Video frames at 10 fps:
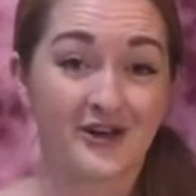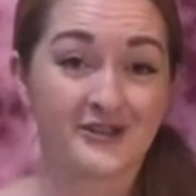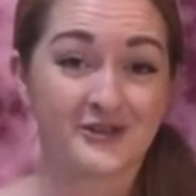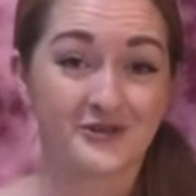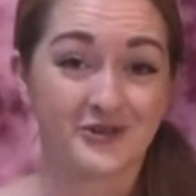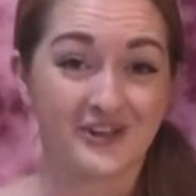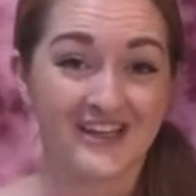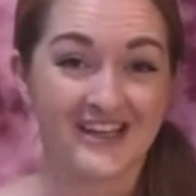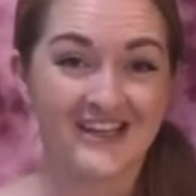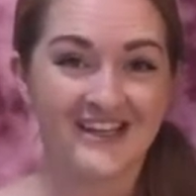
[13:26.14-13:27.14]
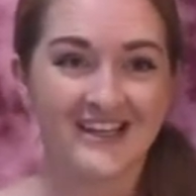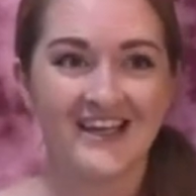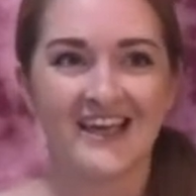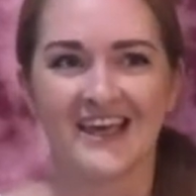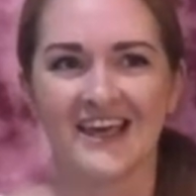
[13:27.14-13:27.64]
story.
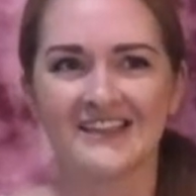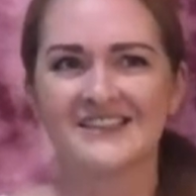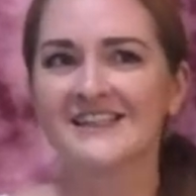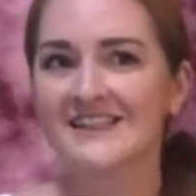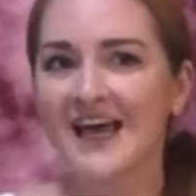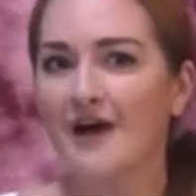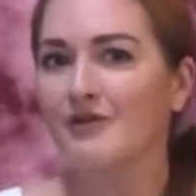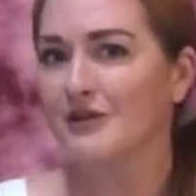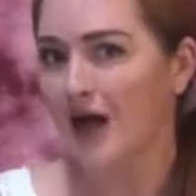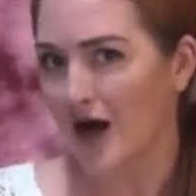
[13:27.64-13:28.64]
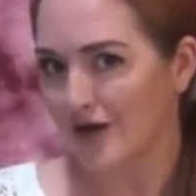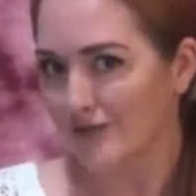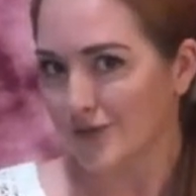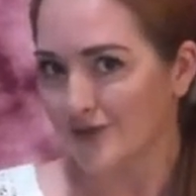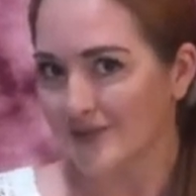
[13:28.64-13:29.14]
It doesn't have a lot of
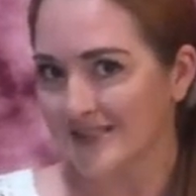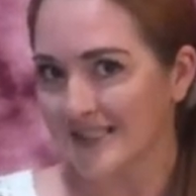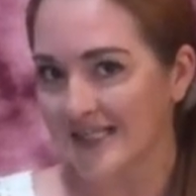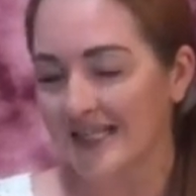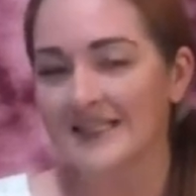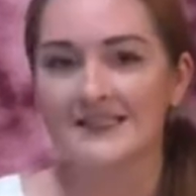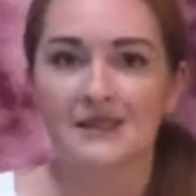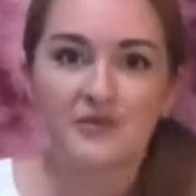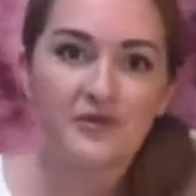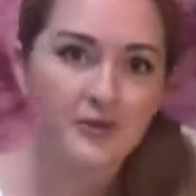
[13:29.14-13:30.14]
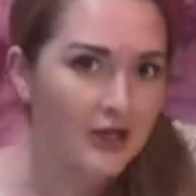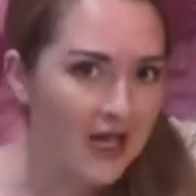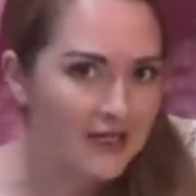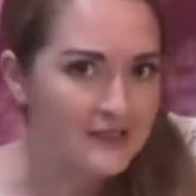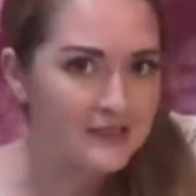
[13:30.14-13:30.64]
movements in it, and some of them are
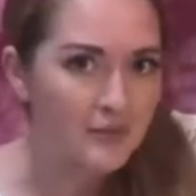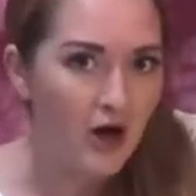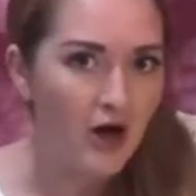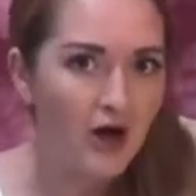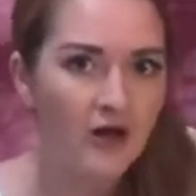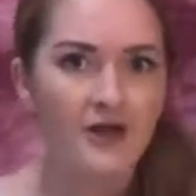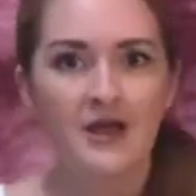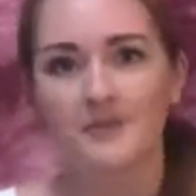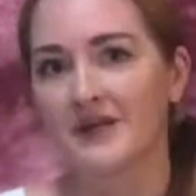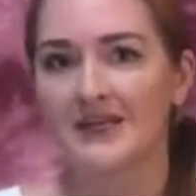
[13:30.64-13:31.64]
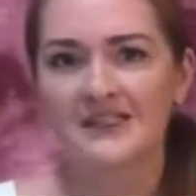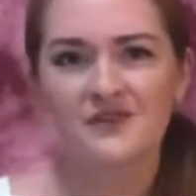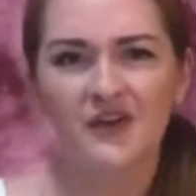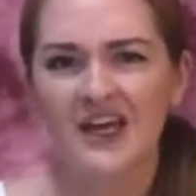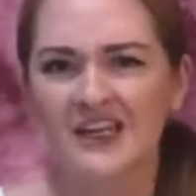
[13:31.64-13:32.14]
kind of small, but it is
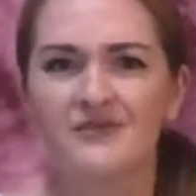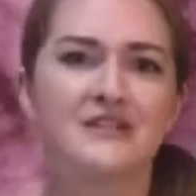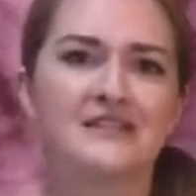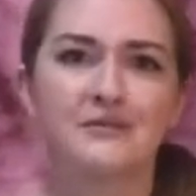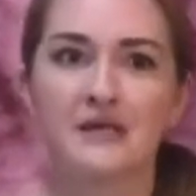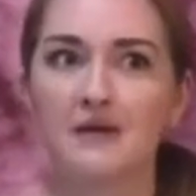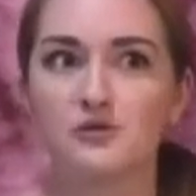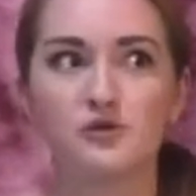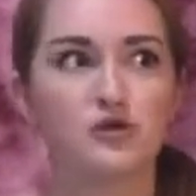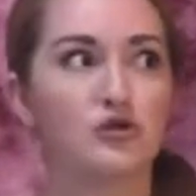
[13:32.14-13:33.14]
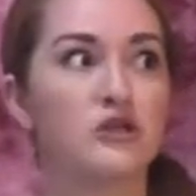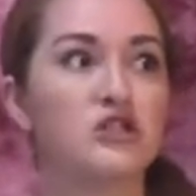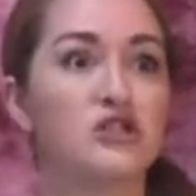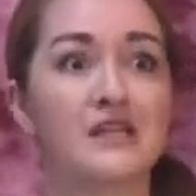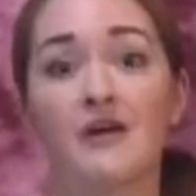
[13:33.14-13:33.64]
fun even sometimes when stories
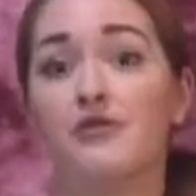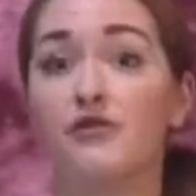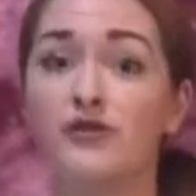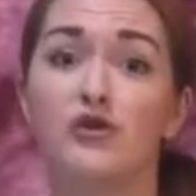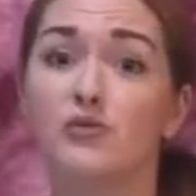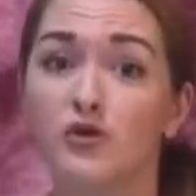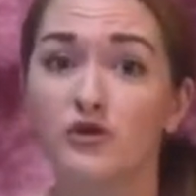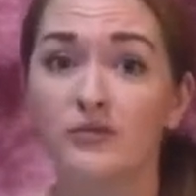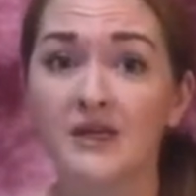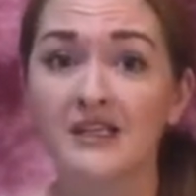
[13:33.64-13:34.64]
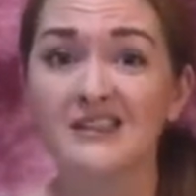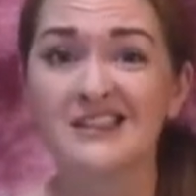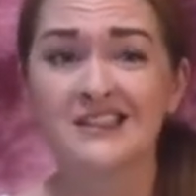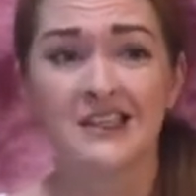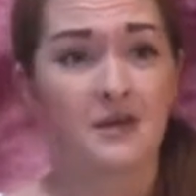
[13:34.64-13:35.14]
just have a few
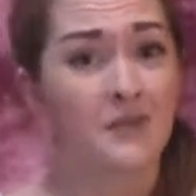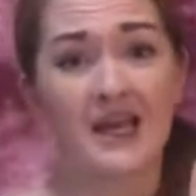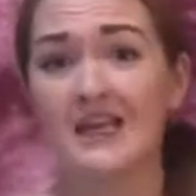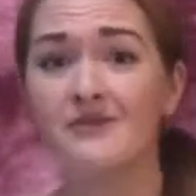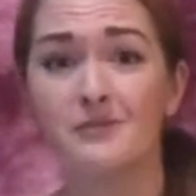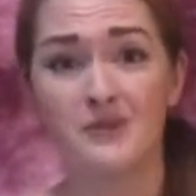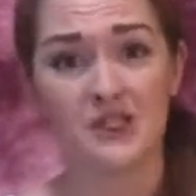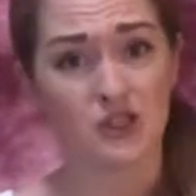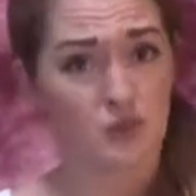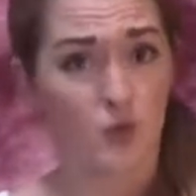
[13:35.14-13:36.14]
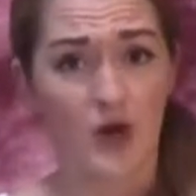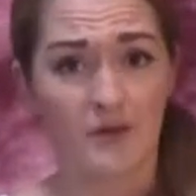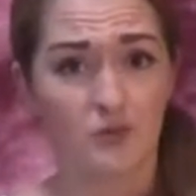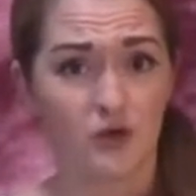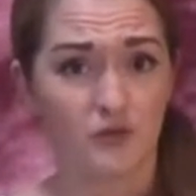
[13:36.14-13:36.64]
movements. Might even be just one
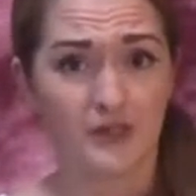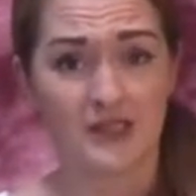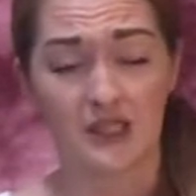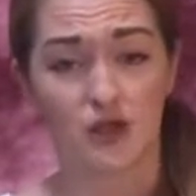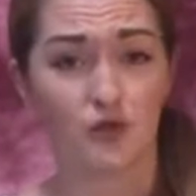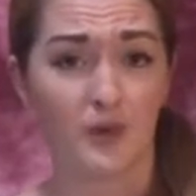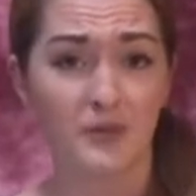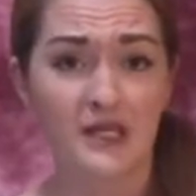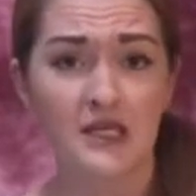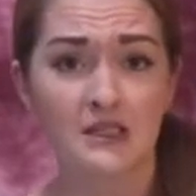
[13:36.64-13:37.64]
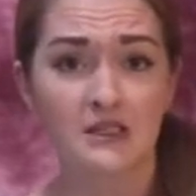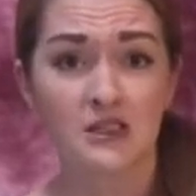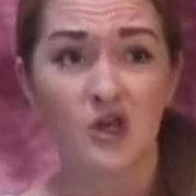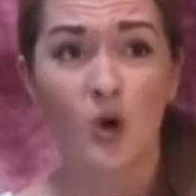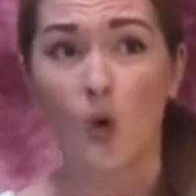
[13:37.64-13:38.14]
movement that you repeat,
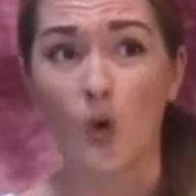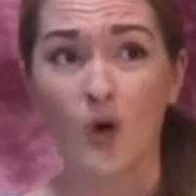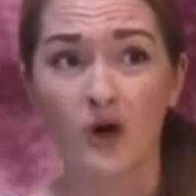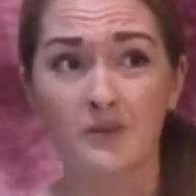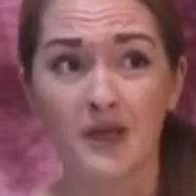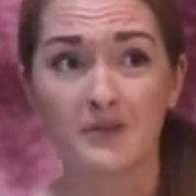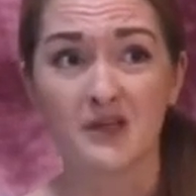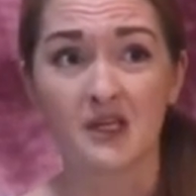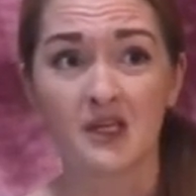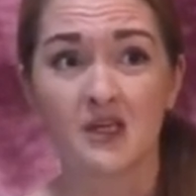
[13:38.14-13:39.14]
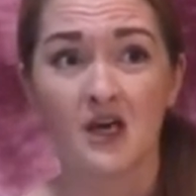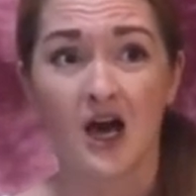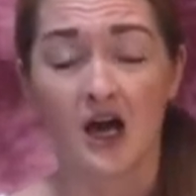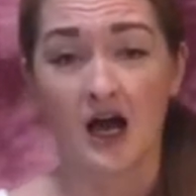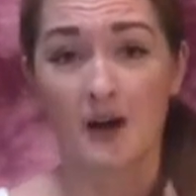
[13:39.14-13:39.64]
or maybe
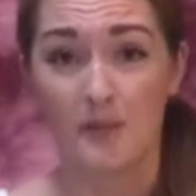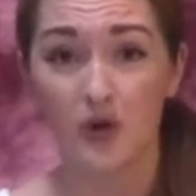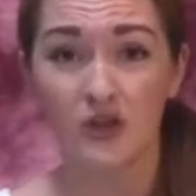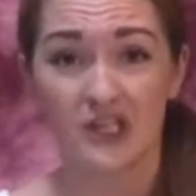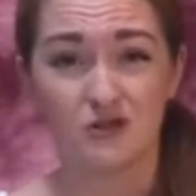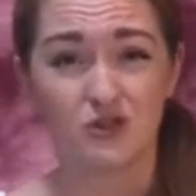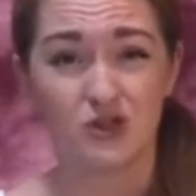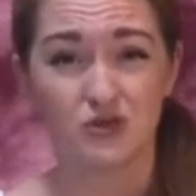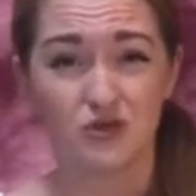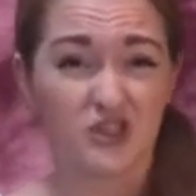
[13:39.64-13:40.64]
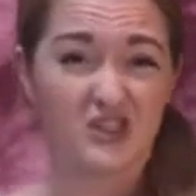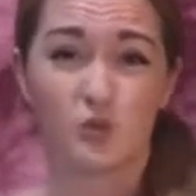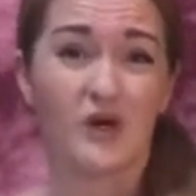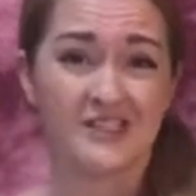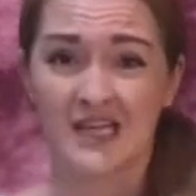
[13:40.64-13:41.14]
a couple that you do just
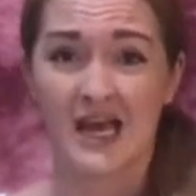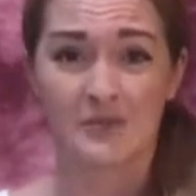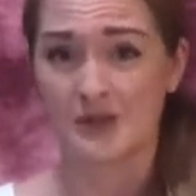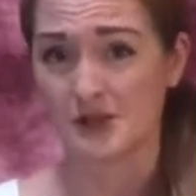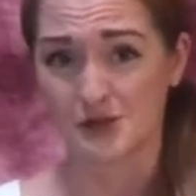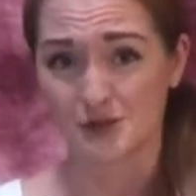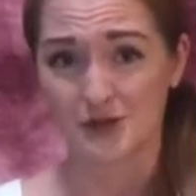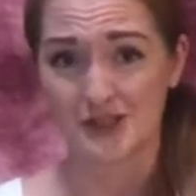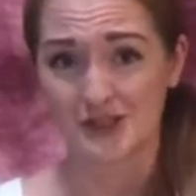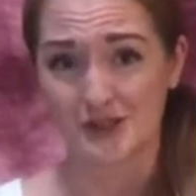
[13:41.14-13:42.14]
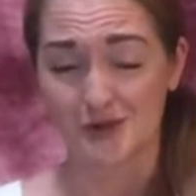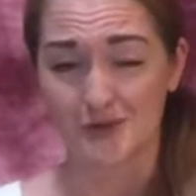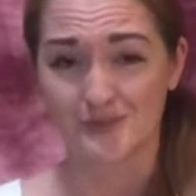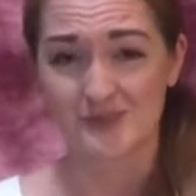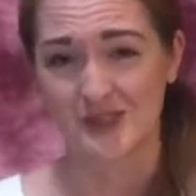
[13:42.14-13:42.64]
one time in the story too.
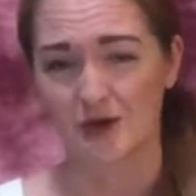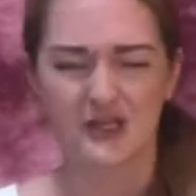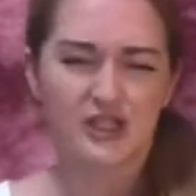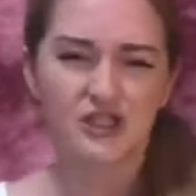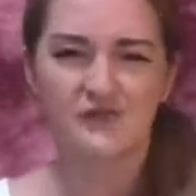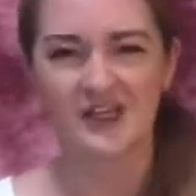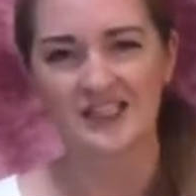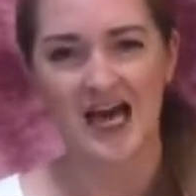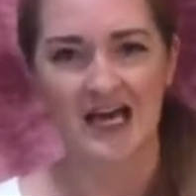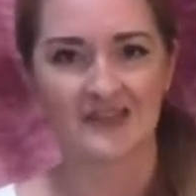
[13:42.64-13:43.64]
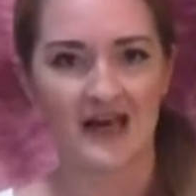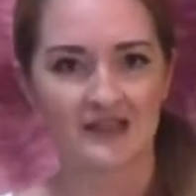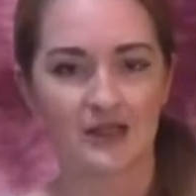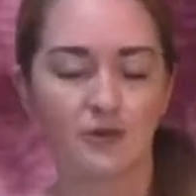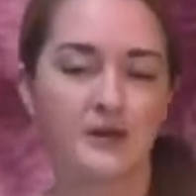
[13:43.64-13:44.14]
So it's just fun to add that
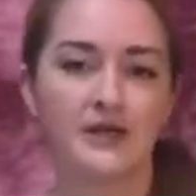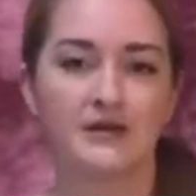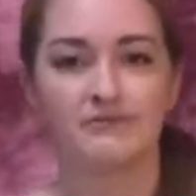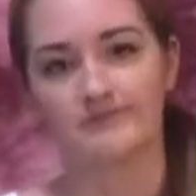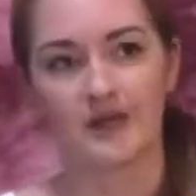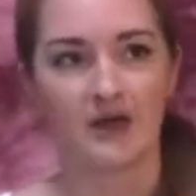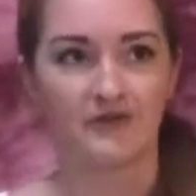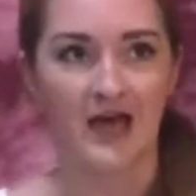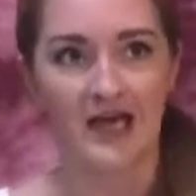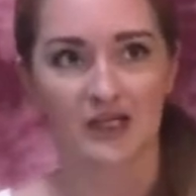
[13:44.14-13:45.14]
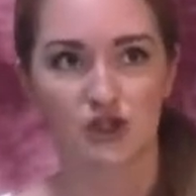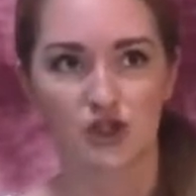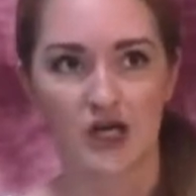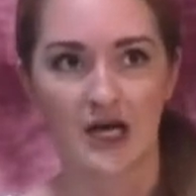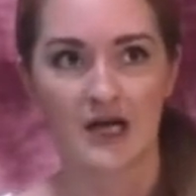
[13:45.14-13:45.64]
little bit of
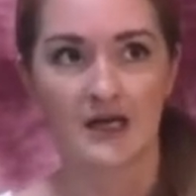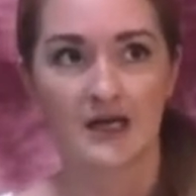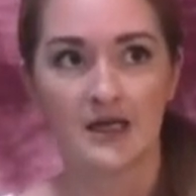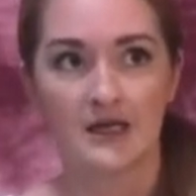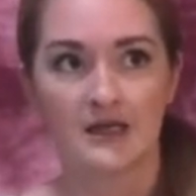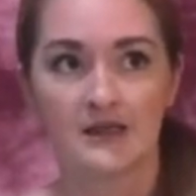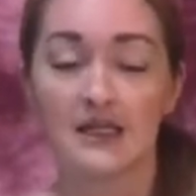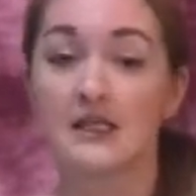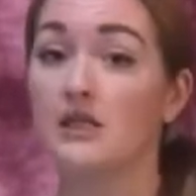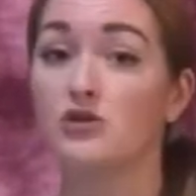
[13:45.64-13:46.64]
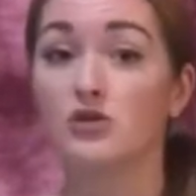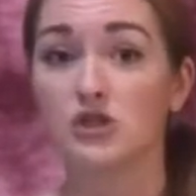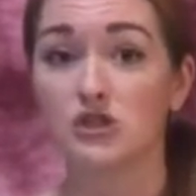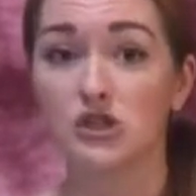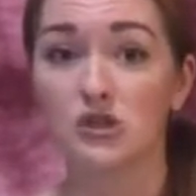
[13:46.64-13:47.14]
extra thing that you can
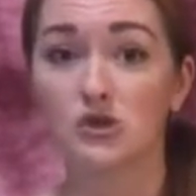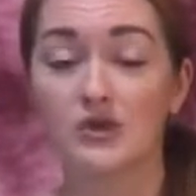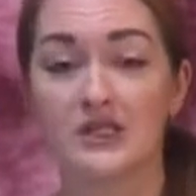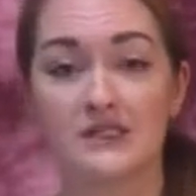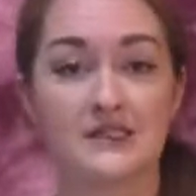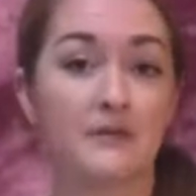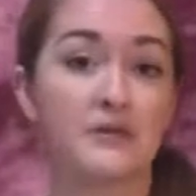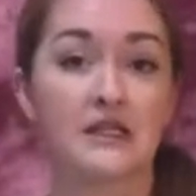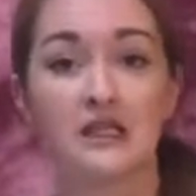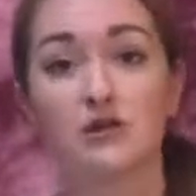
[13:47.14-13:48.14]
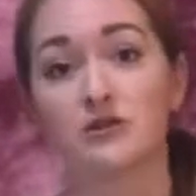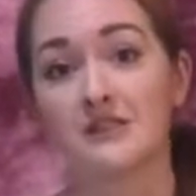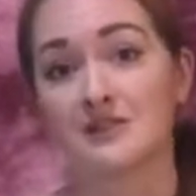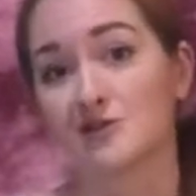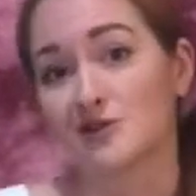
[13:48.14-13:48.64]
do and something that your
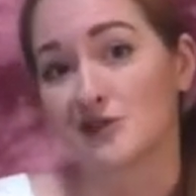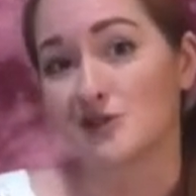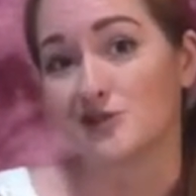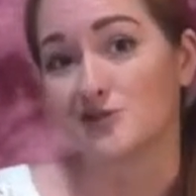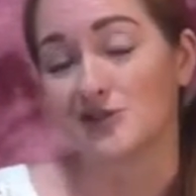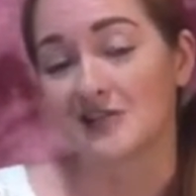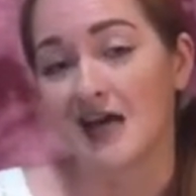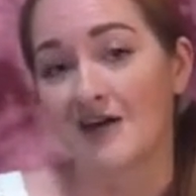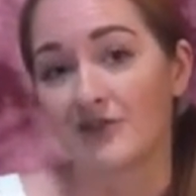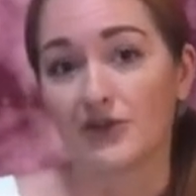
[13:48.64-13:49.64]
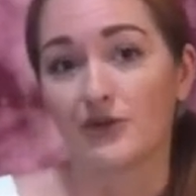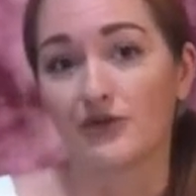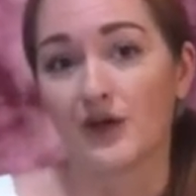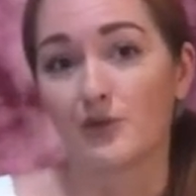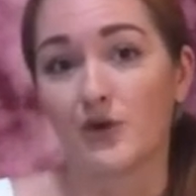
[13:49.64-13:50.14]
listeners can do just to have a little fun
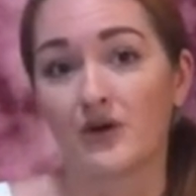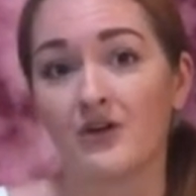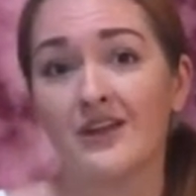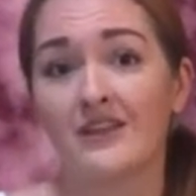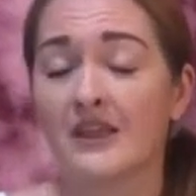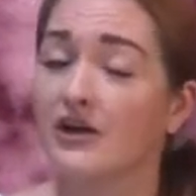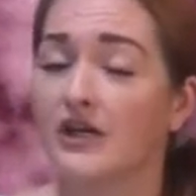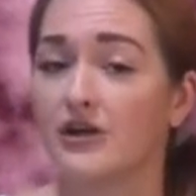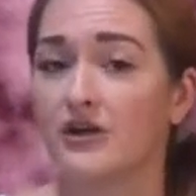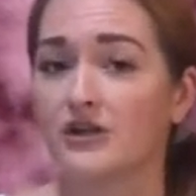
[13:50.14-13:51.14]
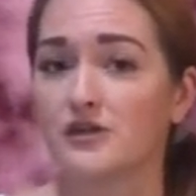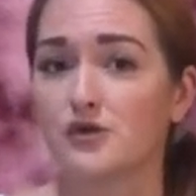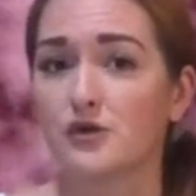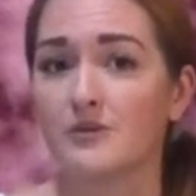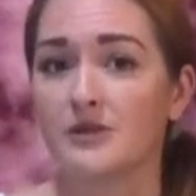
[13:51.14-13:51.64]
while they're hearing the
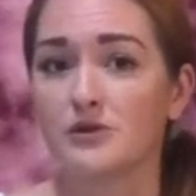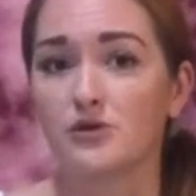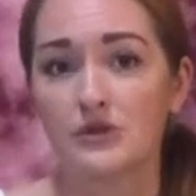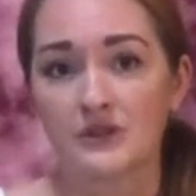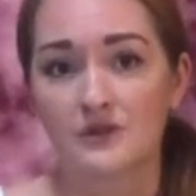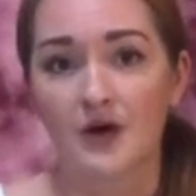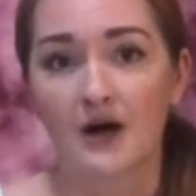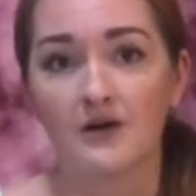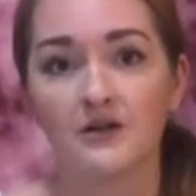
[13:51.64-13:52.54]
story be told as well.